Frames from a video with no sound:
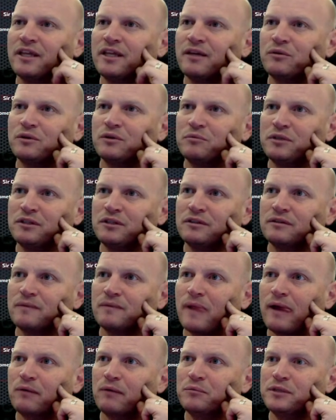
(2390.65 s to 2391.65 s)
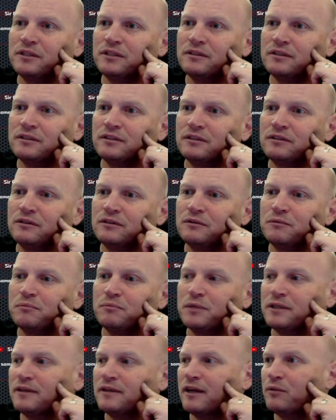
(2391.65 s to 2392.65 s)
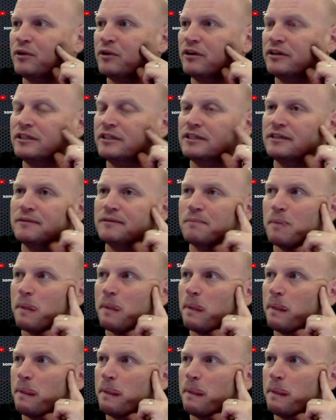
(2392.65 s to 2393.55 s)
Yeah, that would be the, that would be the thing to do, but now we already did it.